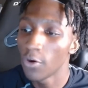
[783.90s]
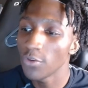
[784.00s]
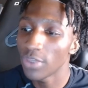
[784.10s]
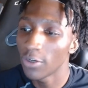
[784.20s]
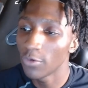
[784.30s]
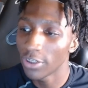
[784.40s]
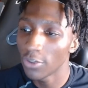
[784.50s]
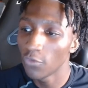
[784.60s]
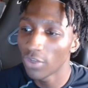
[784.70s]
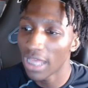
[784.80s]
you get older,
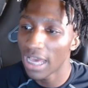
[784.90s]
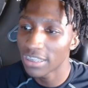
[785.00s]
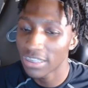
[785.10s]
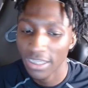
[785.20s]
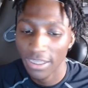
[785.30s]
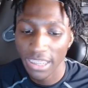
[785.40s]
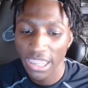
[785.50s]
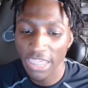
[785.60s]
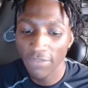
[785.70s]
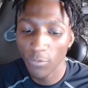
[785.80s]
you realize,
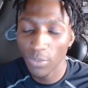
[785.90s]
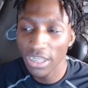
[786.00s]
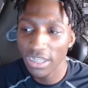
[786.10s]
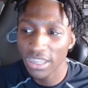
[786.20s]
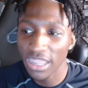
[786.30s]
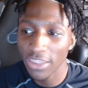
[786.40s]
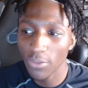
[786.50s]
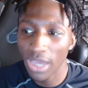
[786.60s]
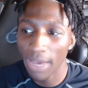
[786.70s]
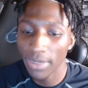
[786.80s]
even when niggas think you
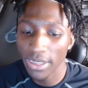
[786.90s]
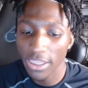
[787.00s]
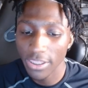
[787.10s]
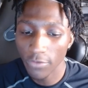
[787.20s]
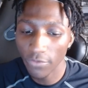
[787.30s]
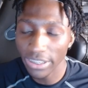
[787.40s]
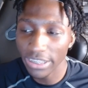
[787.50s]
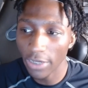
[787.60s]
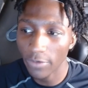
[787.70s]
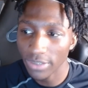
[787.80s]
got money, you really
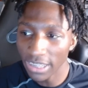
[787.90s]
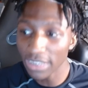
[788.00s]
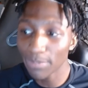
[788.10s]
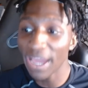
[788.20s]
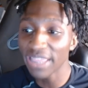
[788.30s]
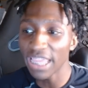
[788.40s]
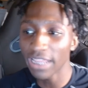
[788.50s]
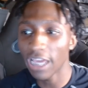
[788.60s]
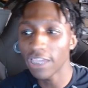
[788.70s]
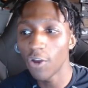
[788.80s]
don't. Niggas probably think
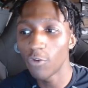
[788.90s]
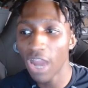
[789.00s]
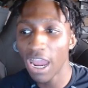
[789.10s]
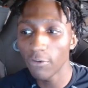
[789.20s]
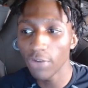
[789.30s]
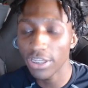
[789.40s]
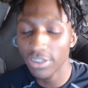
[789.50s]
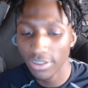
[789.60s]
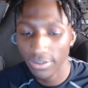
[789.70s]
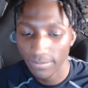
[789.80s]
like, yo, Rod
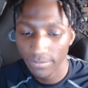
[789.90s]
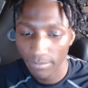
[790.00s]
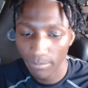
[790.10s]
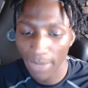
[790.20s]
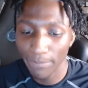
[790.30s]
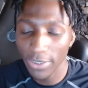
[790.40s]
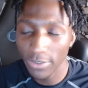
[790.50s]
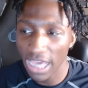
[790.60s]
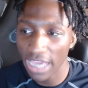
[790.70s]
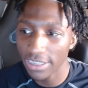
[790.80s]
Rich, my bill's
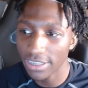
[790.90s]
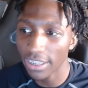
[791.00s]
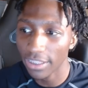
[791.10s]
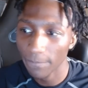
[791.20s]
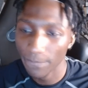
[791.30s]
high as shit.